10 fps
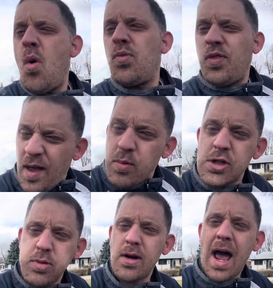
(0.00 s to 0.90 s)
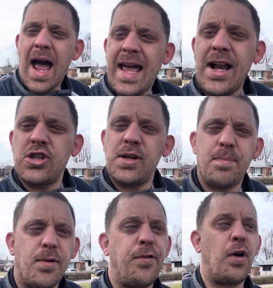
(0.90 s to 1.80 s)
then which one I actually
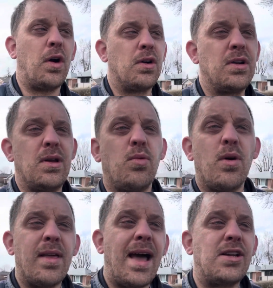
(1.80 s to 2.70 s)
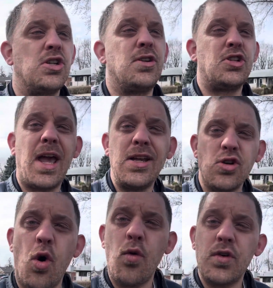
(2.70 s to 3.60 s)
prefer. Will it actually change
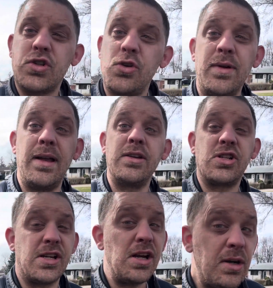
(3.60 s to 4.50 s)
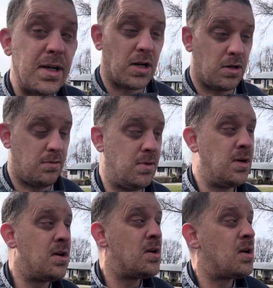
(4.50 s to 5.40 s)
over to interior?
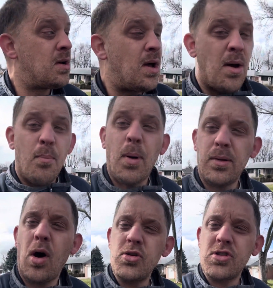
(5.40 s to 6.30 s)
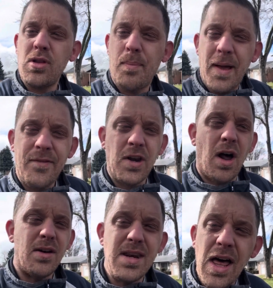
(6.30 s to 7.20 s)
But also the benefit,
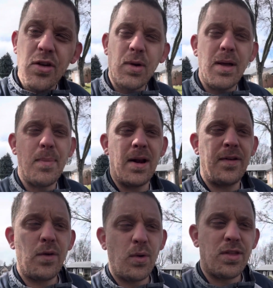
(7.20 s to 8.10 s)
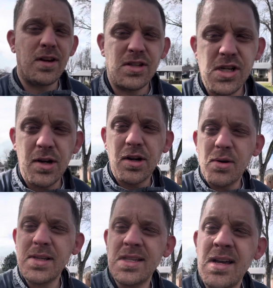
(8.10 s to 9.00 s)
another great benefit with an interior
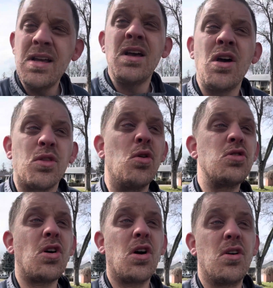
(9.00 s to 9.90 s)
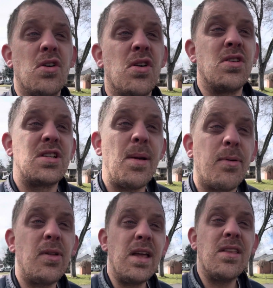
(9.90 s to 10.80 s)
is, those are
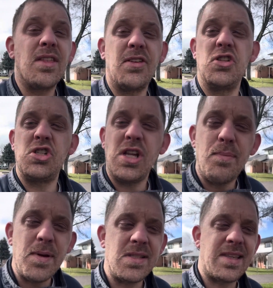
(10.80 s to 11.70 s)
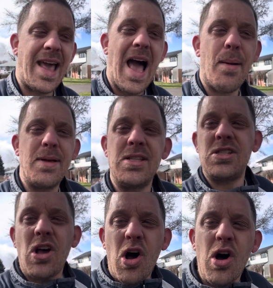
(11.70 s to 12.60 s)
typically the cheapest
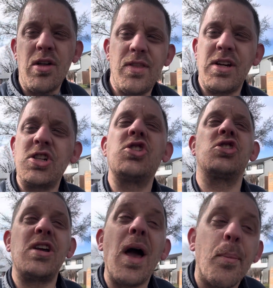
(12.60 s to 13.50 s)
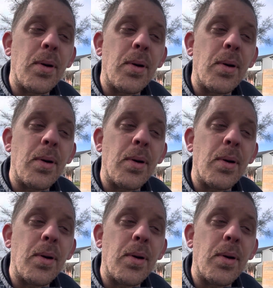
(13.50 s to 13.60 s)
cabins on the ship.